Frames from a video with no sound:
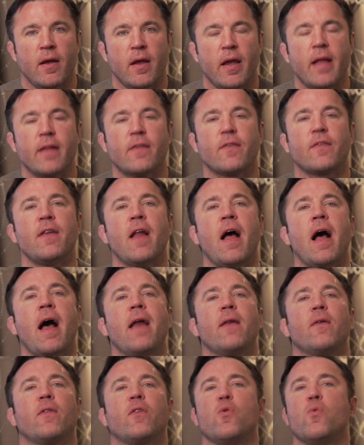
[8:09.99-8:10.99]
It's
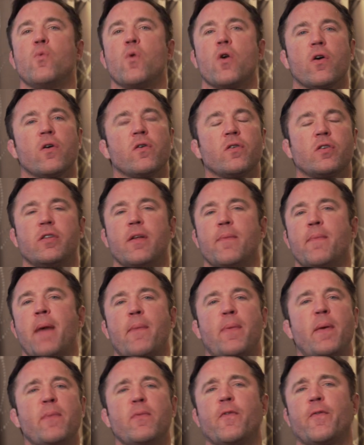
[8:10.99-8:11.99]
not the words that
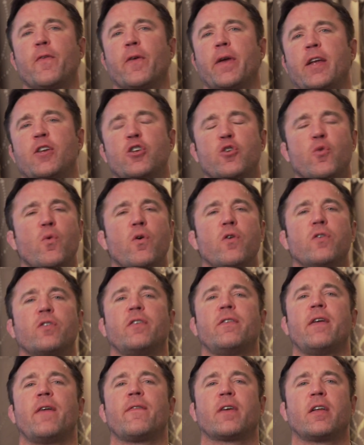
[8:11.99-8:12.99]
matter. People forget your words.
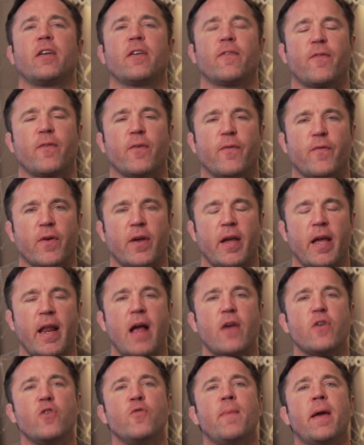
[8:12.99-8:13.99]
They're never going to
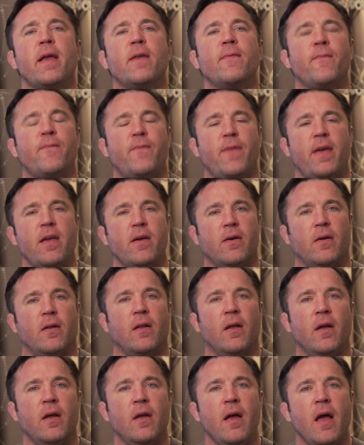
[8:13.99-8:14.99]
forget how you made them
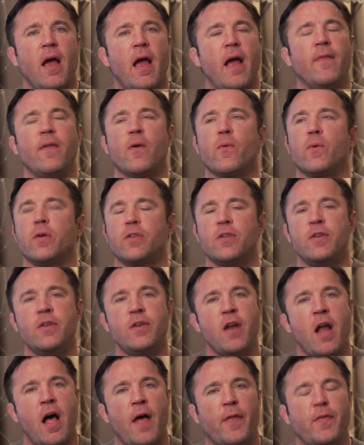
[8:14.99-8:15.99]
feel. And there is
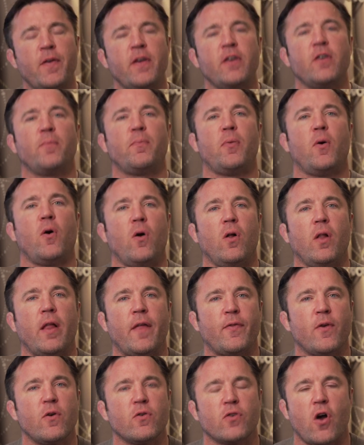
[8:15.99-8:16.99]
nothing to pull
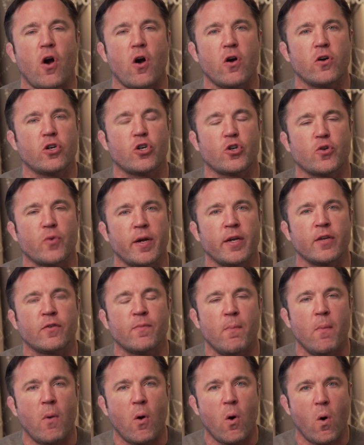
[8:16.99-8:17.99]
at those heartstrings
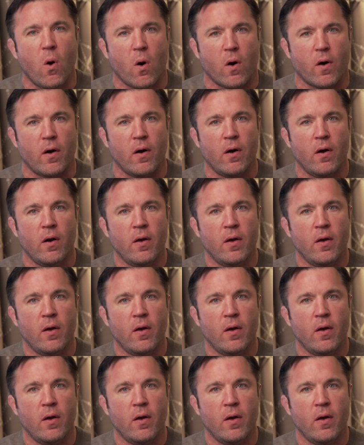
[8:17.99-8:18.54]
more.